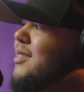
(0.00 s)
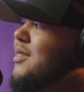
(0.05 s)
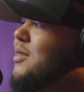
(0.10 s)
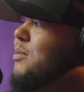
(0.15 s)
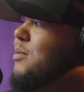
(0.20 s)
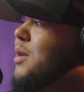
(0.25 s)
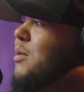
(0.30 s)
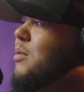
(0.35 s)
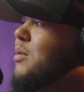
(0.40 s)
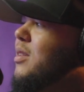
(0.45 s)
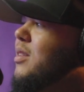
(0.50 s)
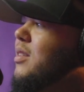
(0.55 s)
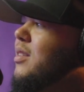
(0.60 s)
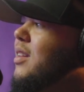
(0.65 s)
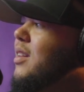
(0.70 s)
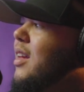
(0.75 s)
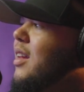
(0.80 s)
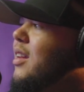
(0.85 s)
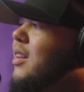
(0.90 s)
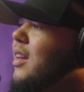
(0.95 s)
to people
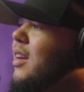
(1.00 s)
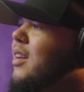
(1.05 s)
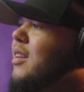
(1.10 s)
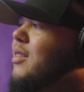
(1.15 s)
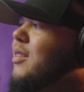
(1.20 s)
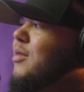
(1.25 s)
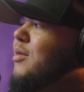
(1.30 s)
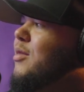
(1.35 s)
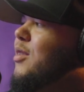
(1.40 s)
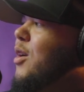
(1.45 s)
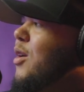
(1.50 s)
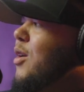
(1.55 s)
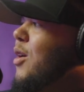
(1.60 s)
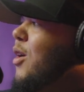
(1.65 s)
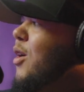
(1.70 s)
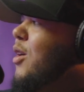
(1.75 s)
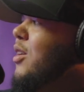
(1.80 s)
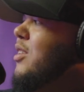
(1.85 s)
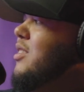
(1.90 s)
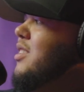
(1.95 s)
that, like,
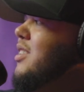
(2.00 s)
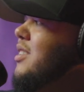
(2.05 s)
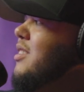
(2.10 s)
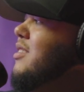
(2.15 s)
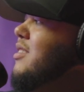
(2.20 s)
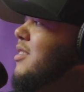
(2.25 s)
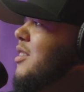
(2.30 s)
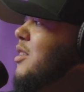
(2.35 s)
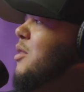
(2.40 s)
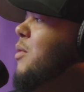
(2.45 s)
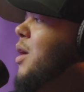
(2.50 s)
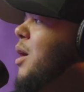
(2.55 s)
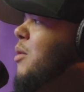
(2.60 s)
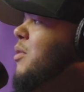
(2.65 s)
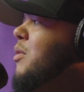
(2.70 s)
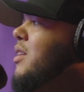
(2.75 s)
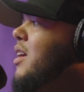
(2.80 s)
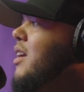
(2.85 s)
aren't Jesus in the Bible.